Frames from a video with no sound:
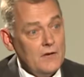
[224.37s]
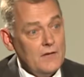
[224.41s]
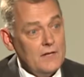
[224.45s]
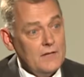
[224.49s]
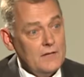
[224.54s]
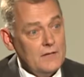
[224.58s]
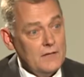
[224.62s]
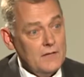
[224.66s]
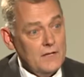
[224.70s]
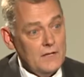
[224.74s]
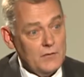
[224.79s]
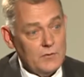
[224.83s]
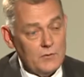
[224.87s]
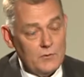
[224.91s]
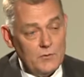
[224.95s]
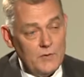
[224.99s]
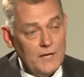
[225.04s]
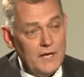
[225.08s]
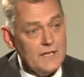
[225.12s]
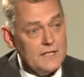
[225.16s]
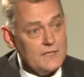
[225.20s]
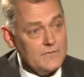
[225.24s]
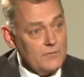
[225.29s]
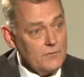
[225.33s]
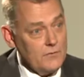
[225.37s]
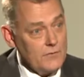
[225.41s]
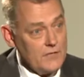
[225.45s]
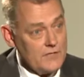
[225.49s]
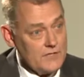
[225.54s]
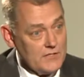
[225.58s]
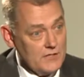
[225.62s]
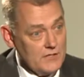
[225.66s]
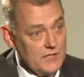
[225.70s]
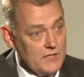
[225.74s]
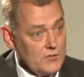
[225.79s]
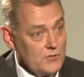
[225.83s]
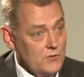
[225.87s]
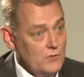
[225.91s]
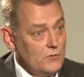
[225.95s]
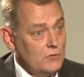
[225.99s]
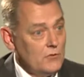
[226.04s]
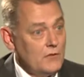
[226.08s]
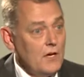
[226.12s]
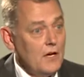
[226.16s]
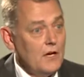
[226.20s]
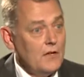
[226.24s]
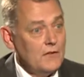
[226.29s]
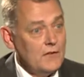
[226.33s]
It creates for us additional
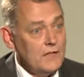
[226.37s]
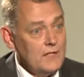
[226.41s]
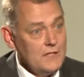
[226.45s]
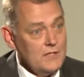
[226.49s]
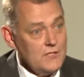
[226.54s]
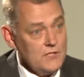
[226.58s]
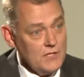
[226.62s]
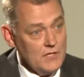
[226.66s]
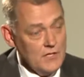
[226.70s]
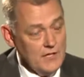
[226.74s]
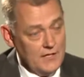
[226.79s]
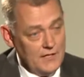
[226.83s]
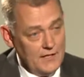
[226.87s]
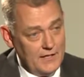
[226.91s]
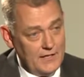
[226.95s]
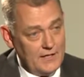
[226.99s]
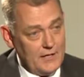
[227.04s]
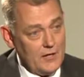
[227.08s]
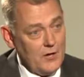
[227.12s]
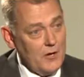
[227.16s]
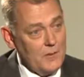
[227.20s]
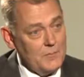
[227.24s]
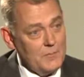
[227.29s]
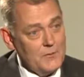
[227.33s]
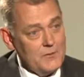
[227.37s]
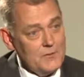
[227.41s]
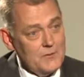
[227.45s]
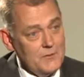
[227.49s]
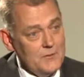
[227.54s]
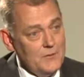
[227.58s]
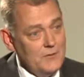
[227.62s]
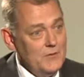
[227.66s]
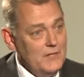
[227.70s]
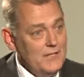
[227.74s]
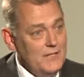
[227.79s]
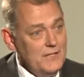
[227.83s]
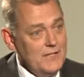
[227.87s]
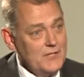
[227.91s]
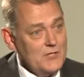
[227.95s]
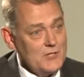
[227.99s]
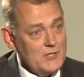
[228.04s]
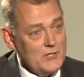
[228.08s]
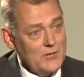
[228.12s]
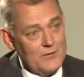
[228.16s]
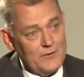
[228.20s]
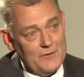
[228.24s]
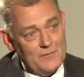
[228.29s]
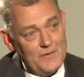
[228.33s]
knowledge and opportunity to
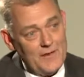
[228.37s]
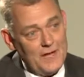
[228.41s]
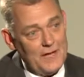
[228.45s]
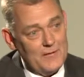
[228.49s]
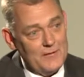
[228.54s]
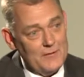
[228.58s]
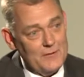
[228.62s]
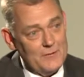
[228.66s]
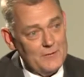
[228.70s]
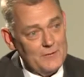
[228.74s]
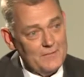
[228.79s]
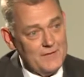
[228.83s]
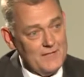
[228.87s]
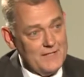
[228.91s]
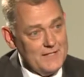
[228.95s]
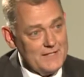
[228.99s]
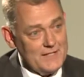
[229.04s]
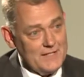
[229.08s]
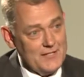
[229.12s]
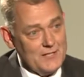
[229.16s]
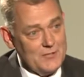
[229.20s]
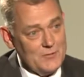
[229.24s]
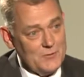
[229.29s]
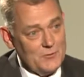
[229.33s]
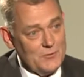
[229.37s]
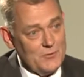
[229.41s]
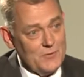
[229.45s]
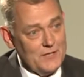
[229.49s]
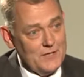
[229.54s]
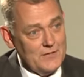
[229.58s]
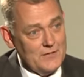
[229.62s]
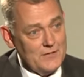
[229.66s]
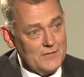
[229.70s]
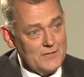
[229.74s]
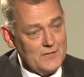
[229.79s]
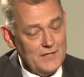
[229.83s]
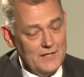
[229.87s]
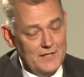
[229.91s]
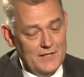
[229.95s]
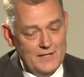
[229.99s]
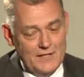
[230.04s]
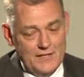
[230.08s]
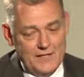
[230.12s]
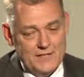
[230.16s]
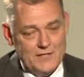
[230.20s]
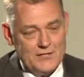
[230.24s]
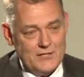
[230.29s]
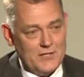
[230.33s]
share the value of the essential oils
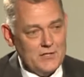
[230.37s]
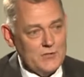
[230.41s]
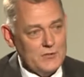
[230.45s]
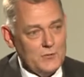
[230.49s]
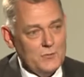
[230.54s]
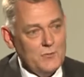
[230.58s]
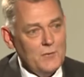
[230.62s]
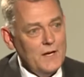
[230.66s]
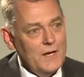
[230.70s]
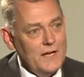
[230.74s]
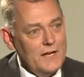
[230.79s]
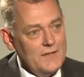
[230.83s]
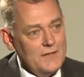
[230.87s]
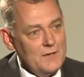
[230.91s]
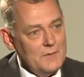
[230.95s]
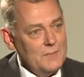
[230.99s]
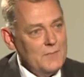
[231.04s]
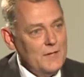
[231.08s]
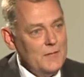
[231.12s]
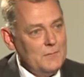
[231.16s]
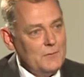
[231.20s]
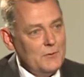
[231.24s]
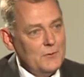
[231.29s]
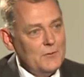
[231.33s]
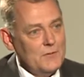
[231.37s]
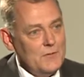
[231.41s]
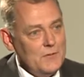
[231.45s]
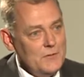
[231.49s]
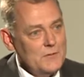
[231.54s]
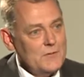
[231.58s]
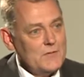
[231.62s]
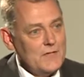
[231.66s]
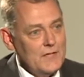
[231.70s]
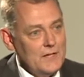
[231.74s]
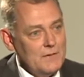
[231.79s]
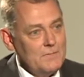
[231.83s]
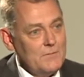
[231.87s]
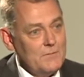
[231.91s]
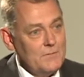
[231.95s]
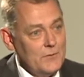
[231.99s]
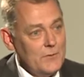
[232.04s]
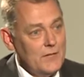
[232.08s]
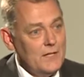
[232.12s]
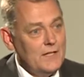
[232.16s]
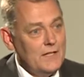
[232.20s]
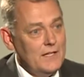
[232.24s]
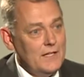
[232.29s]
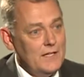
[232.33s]
in such a way that people use them
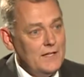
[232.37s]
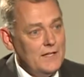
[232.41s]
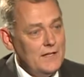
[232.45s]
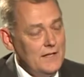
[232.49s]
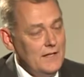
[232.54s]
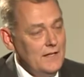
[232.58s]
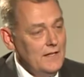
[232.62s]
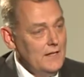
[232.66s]
freely,